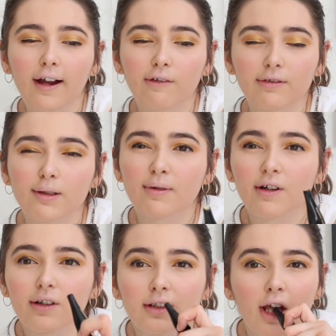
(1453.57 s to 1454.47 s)
and obviously
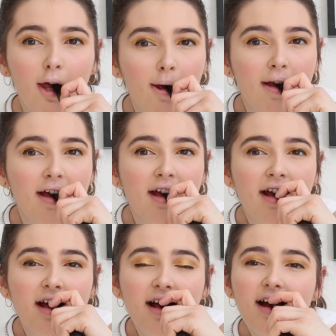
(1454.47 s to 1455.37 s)
because
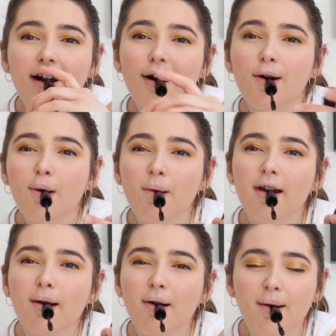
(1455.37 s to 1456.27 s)
I have to put
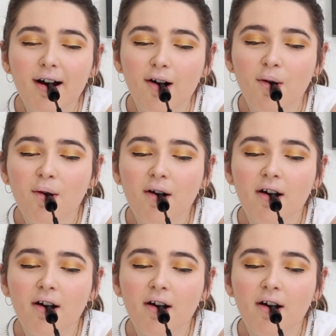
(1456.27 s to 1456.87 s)
it in my mouth.